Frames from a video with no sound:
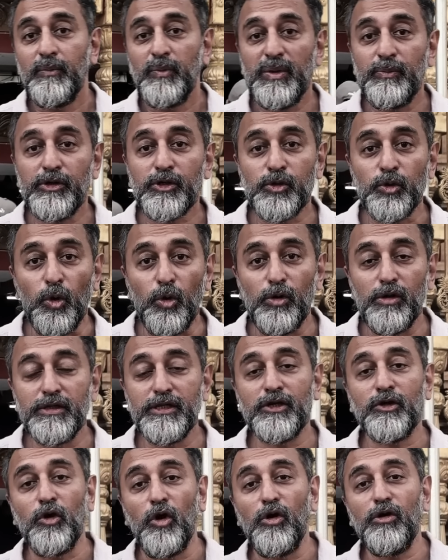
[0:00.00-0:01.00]
We were told
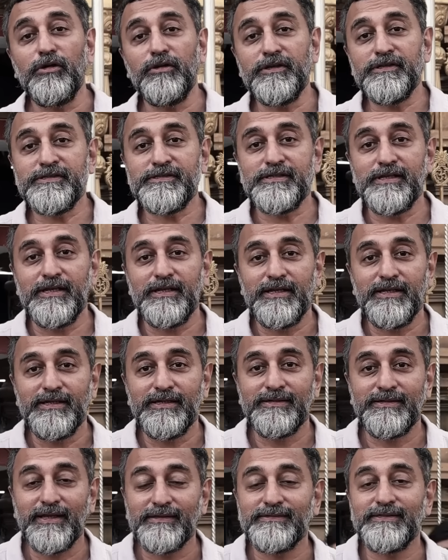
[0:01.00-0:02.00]
the Congress
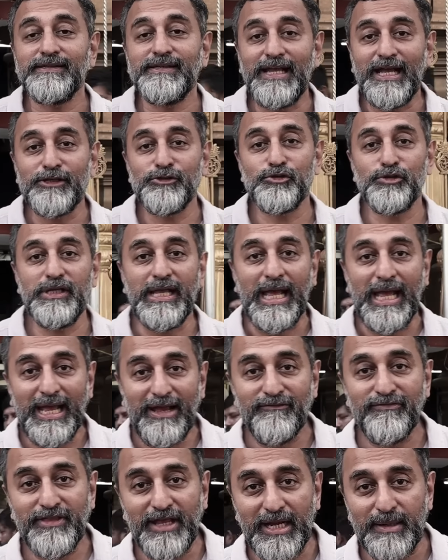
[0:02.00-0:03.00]
doesn't actually
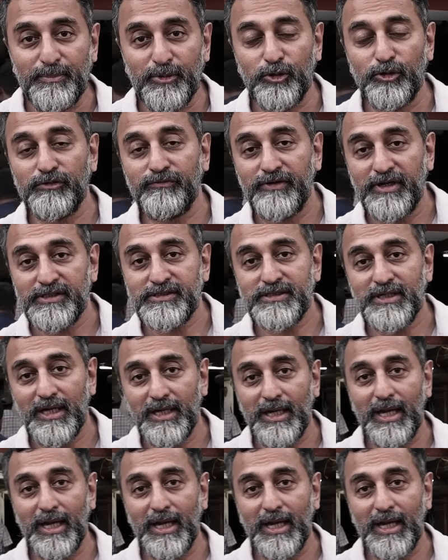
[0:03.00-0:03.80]
have that because Varsha